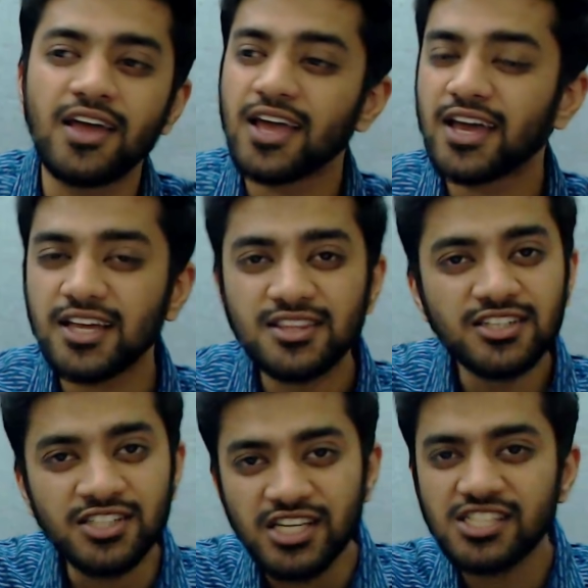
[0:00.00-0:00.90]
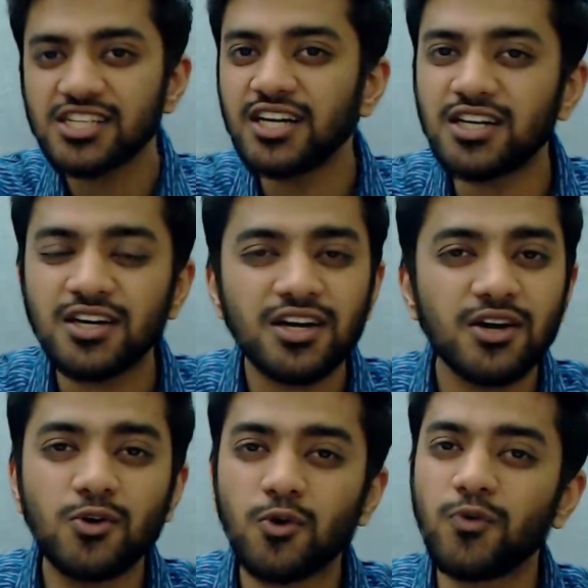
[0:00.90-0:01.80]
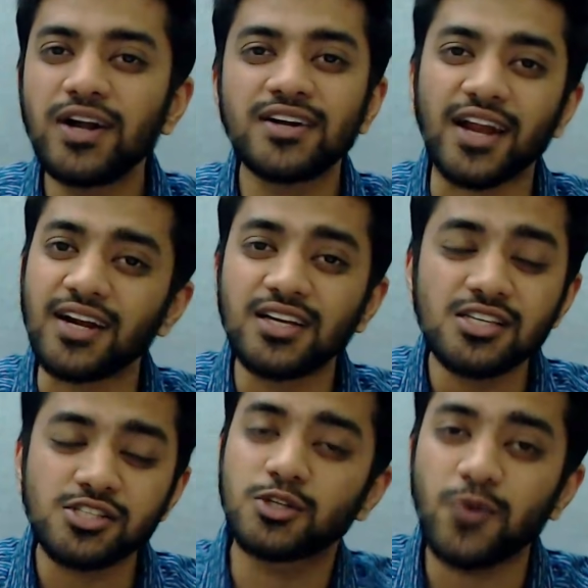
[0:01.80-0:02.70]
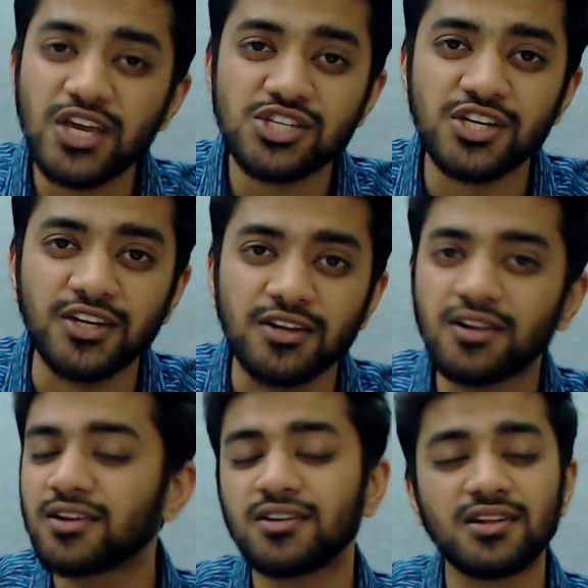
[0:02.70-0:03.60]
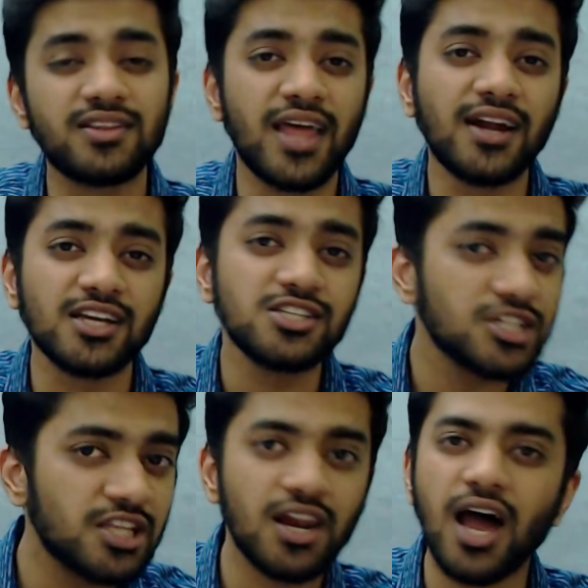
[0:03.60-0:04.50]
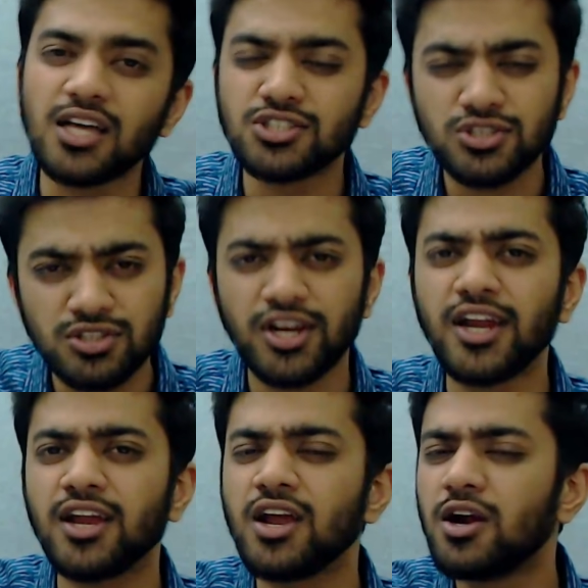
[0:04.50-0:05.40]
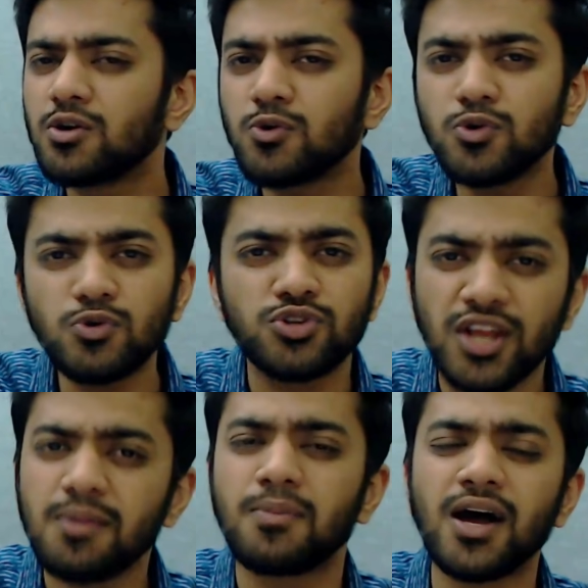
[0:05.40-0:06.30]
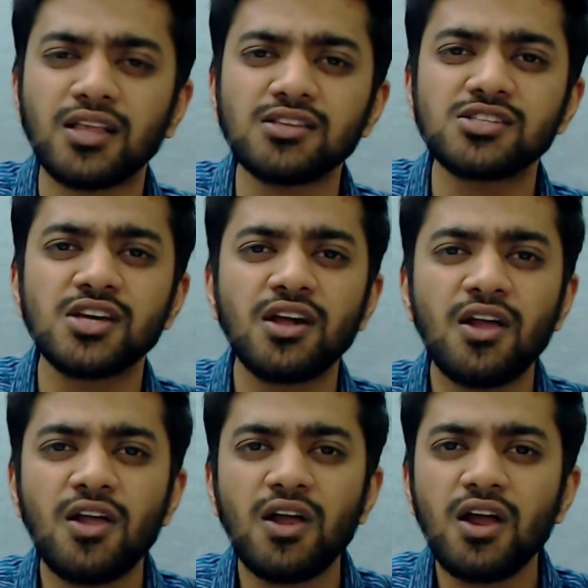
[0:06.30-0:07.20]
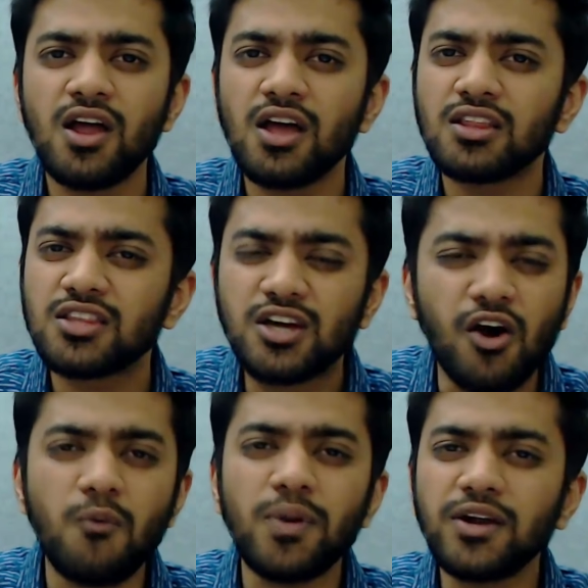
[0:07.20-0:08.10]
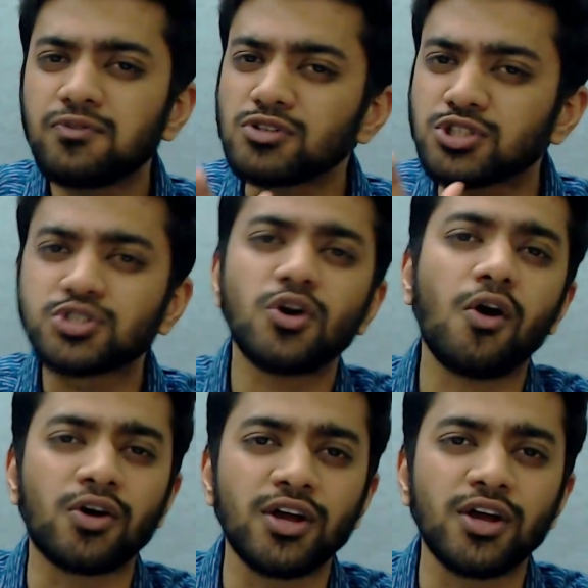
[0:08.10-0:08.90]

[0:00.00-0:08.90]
In the recent COVID-19 situation, that is in the last 2 to 3 months, the government was shocked.